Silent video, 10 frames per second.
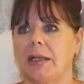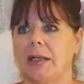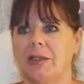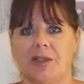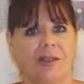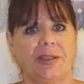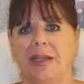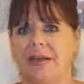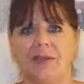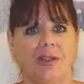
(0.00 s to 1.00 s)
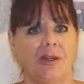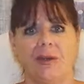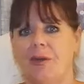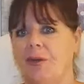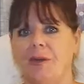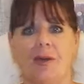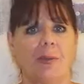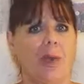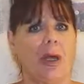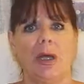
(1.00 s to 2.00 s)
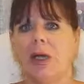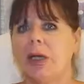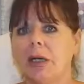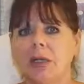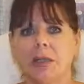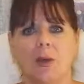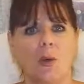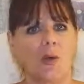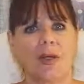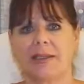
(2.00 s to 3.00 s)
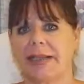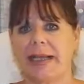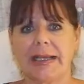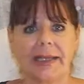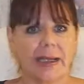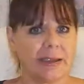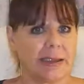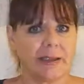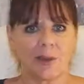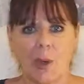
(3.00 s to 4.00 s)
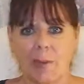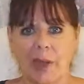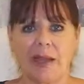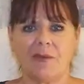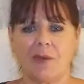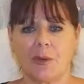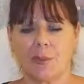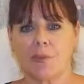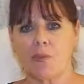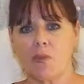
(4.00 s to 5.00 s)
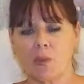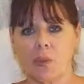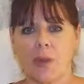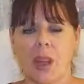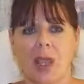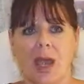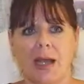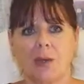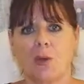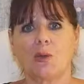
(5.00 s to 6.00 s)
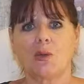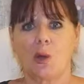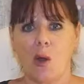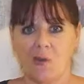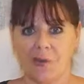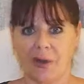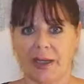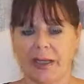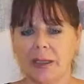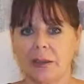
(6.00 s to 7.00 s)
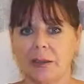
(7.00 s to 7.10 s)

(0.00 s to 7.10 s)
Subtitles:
it just saves you from all that second guessing that's quite painful, and also hopefully